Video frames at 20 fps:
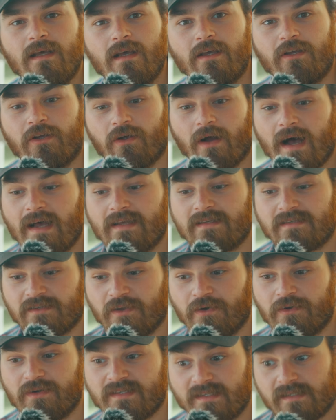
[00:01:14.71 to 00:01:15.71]
Your eyes
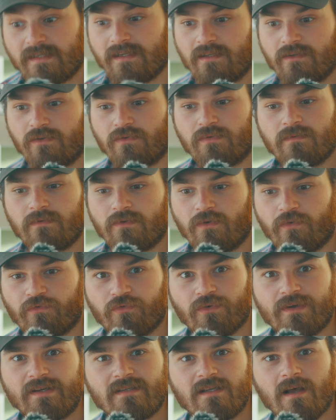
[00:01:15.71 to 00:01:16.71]
notice it, you
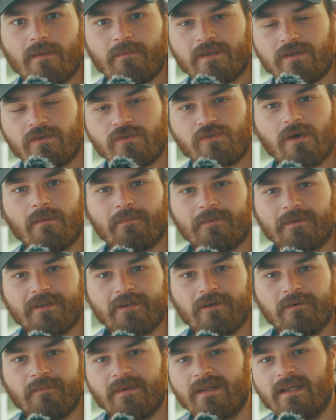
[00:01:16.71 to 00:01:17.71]
freeze up and you jump a
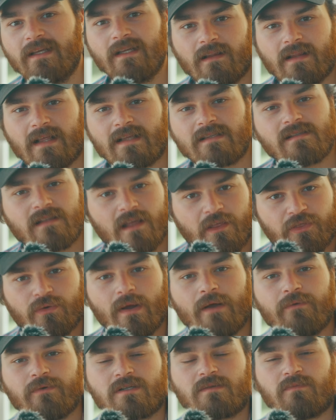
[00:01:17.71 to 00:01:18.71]
little bit. That's the
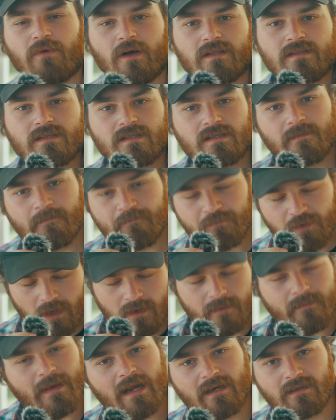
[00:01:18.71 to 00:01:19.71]
threat response
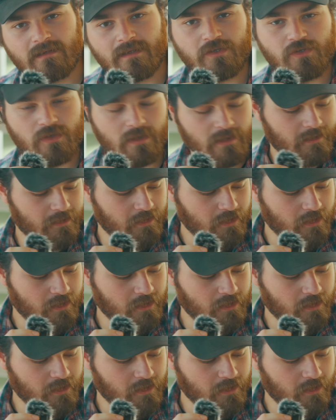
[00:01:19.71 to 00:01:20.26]
automatically triggering